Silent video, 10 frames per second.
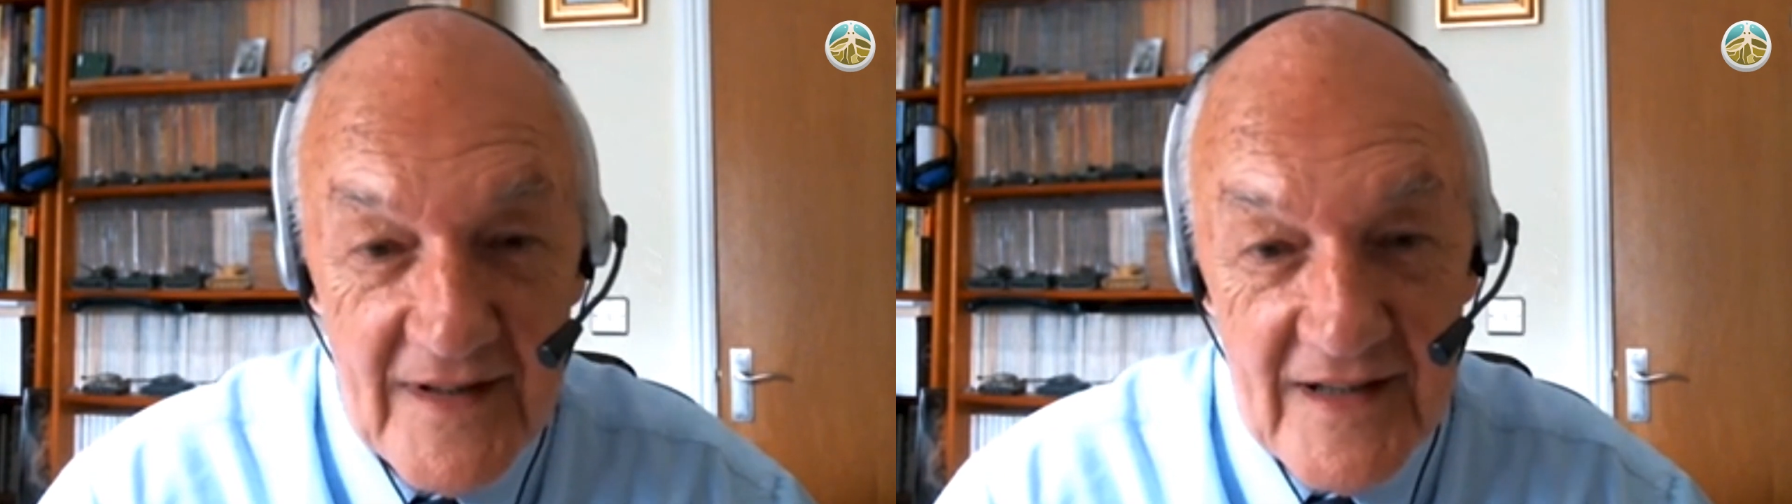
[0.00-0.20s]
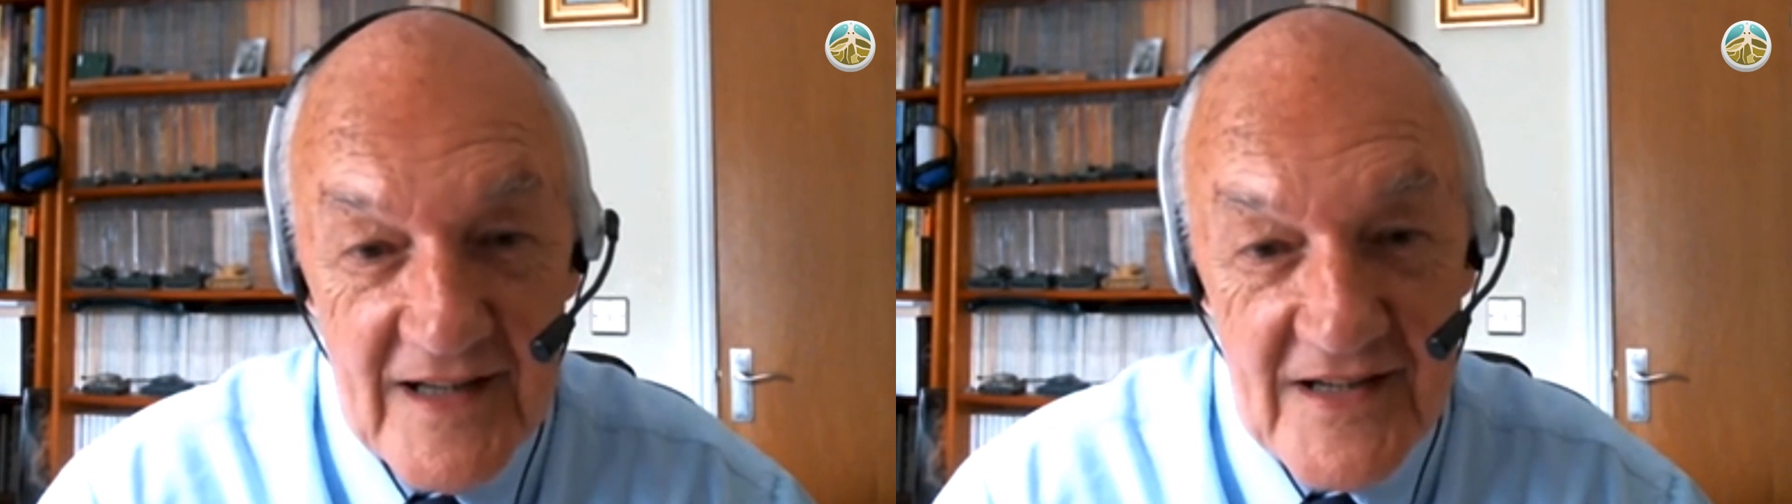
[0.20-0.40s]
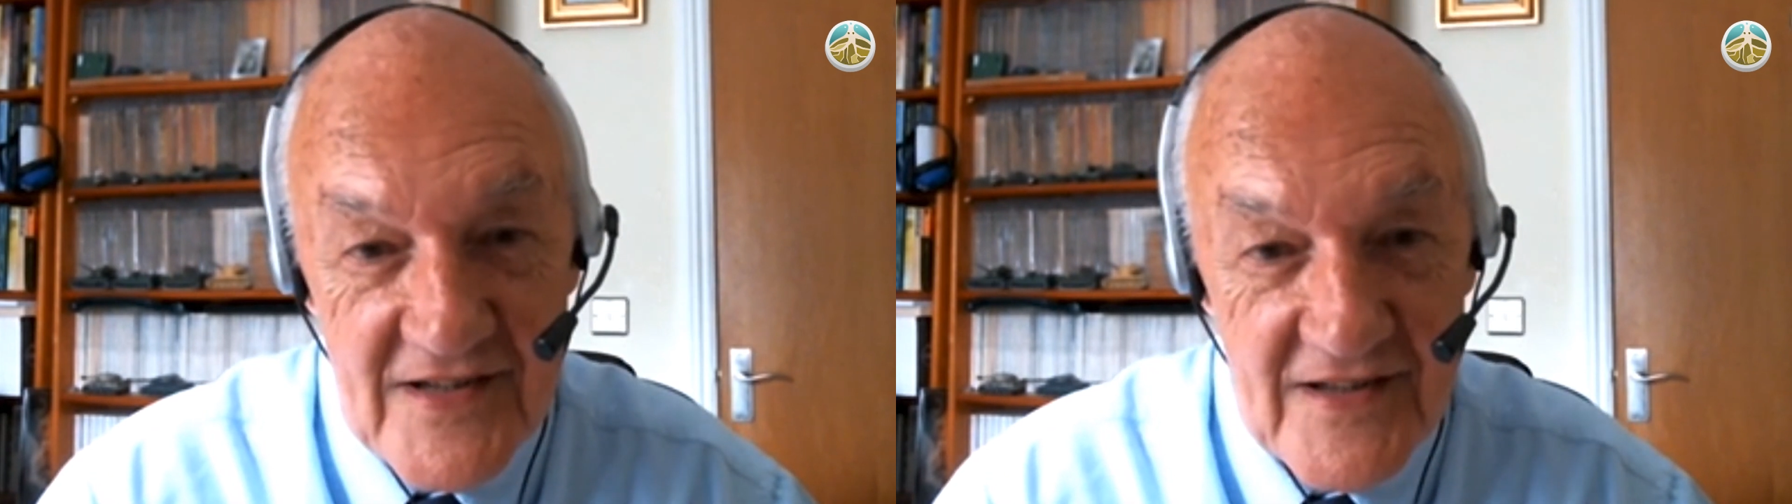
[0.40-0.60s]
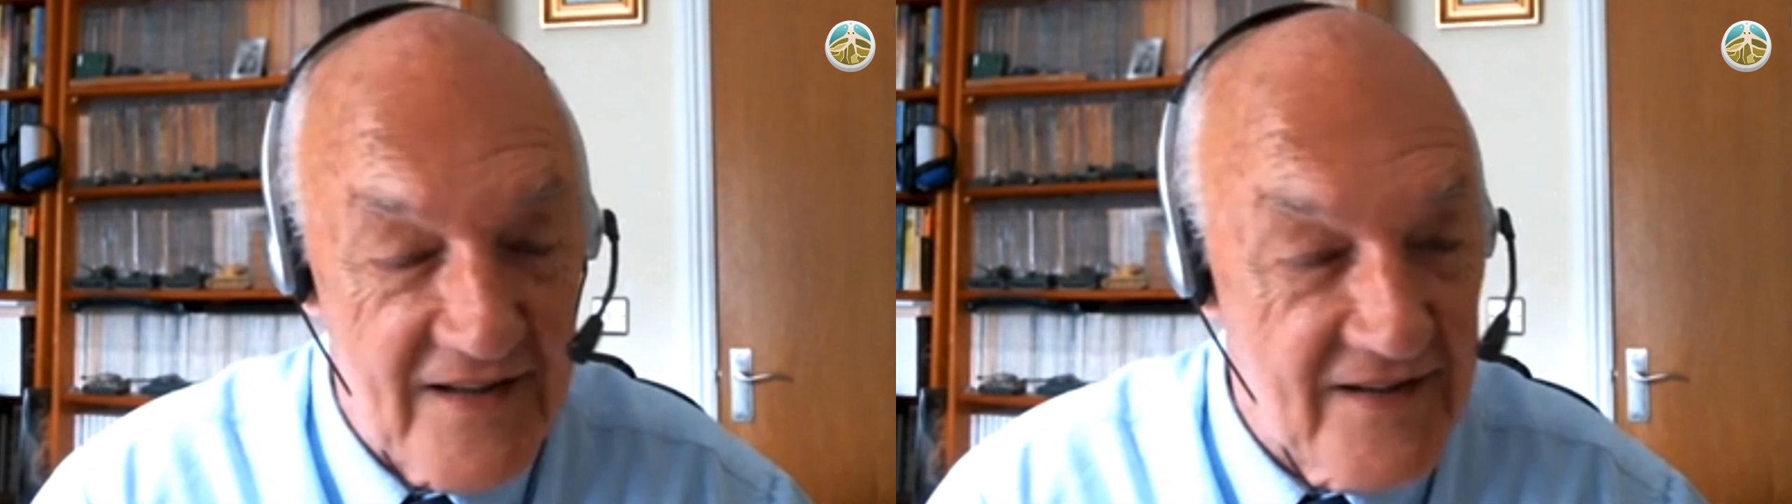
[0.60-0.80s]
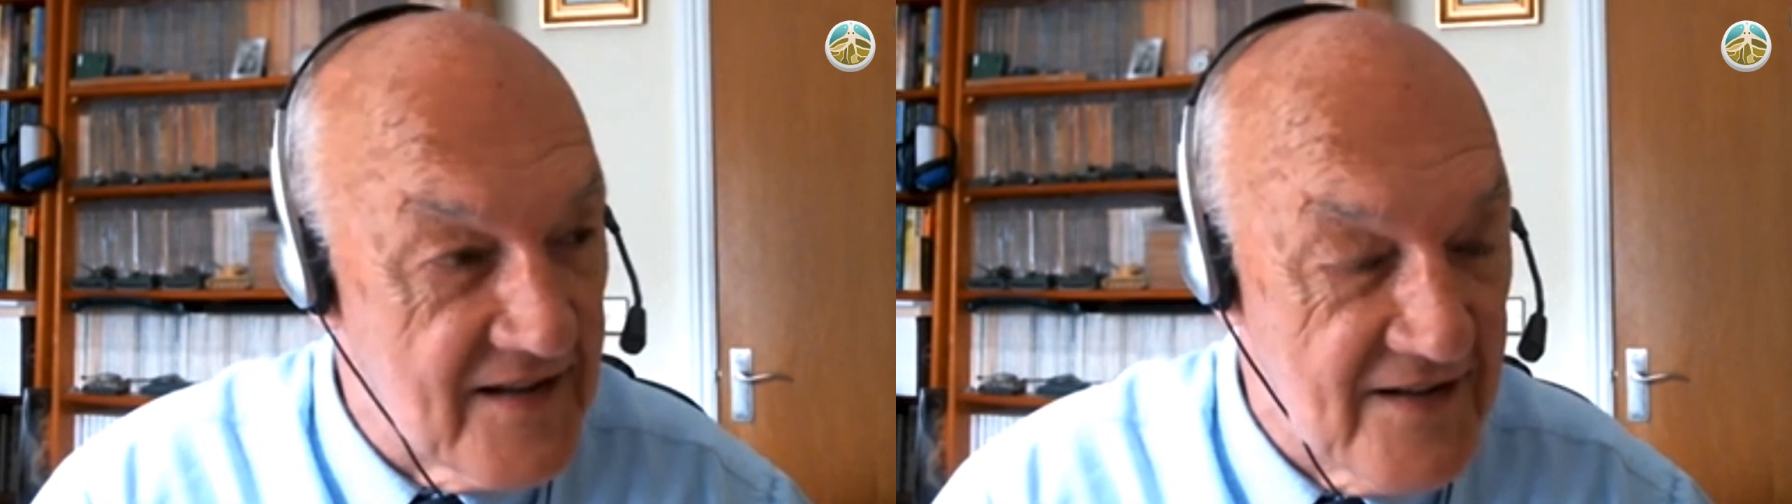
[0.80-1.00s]
is
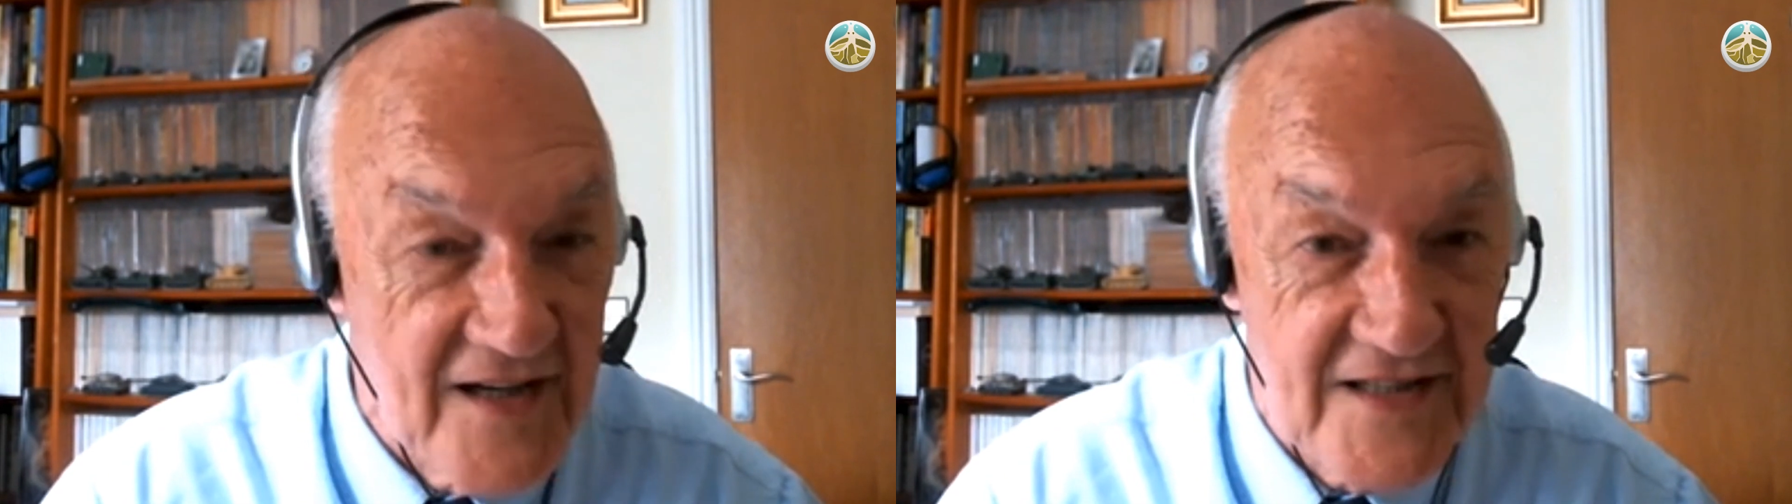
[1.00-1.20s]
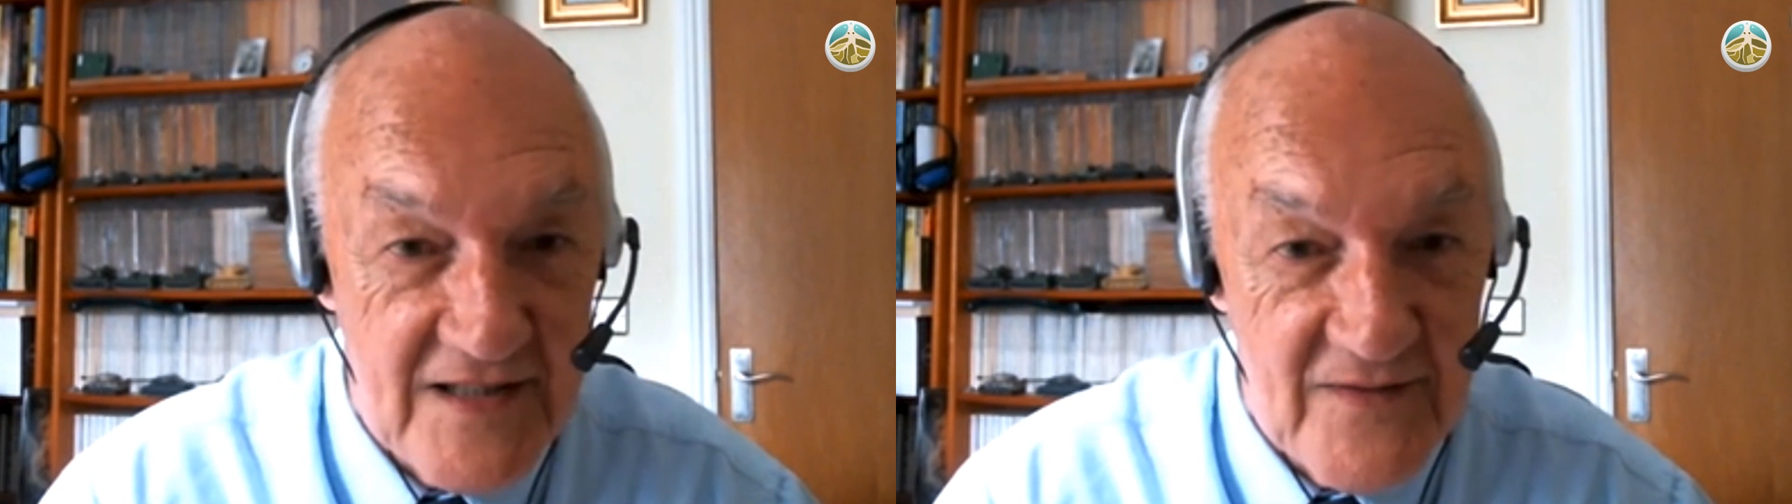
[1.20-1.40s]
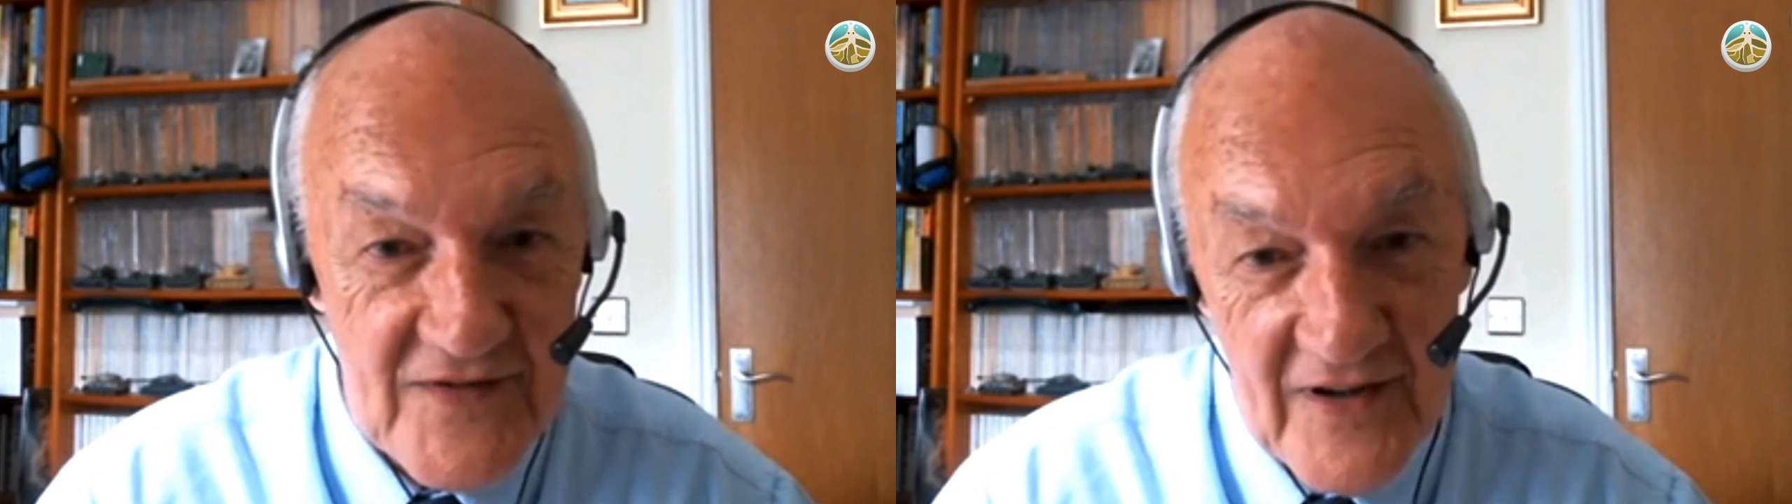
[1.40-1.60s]
that the natives